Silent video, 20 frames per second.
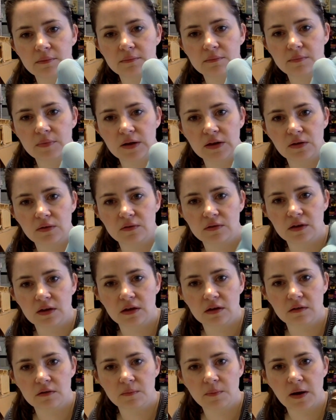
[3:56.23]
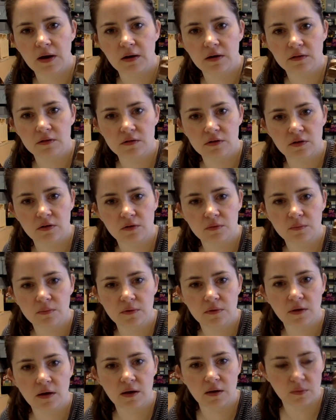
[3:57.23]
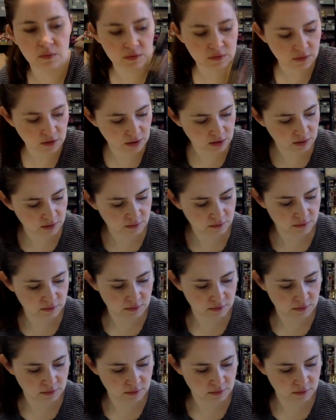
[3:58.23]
by using his periscope. I always like